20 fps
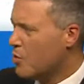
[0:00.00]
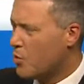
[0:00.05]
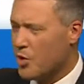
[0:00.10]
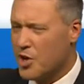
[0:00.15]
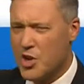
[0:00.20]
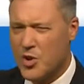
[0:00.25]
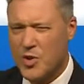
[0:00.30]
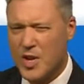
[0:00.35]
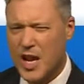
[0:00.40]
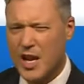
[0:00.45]

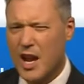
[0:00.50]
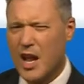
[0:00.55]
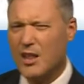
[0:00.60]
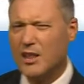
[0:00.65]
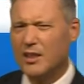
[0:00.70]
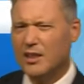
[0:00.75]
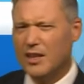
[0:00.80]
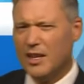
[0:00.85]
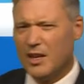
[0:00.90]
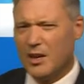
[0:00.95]
where you get a
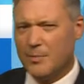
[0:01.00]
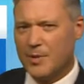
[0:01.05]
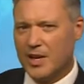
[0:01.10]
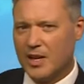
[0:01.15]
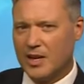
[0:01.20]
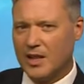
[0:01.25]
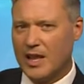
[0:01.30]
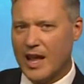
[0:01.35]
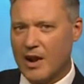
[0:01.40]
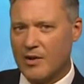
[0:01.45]
little bit
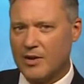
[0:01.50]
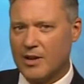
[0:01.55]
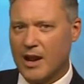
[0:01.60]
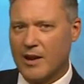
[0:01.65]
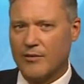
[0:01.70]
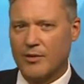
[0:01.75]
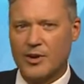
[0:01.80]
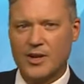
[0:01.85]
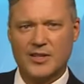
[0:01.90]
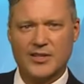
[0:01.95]
of cloud
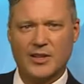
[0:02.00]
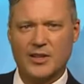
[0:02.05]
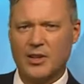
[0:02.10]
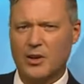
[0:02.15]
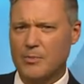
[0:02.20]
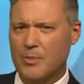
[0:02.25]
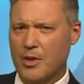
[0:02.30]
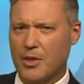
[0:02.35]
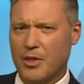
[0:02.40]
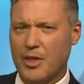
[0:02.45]
cover and it's a
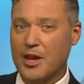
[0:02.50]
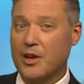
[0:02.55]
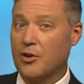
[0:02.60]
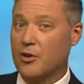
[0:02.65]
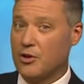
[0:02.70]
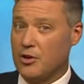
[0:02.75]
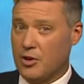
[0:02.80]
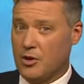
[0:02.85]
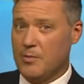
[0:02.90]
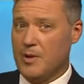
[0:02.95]
little bit
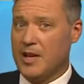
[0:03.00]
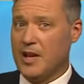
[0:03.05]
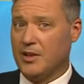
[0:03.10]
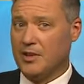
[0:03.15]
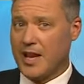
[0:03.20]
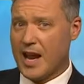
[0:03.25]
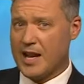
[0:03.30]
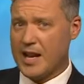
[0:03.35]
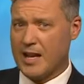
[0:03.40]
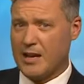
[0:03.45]
thicker. You could be
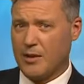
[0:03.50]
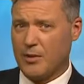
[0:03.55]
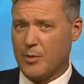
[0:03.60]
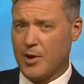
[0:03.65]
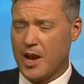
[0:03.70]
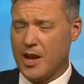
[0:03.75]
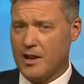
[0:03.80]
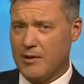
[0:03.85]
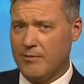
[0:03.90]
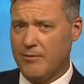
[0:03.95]
held down
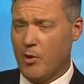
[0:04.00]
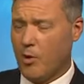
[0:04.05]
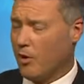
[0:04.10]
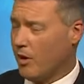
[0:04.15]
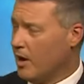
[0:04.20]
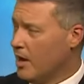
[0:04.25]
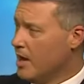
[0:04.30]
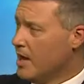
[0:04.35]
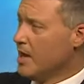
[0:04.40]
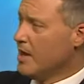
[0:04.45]
83,
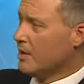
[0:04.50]
84.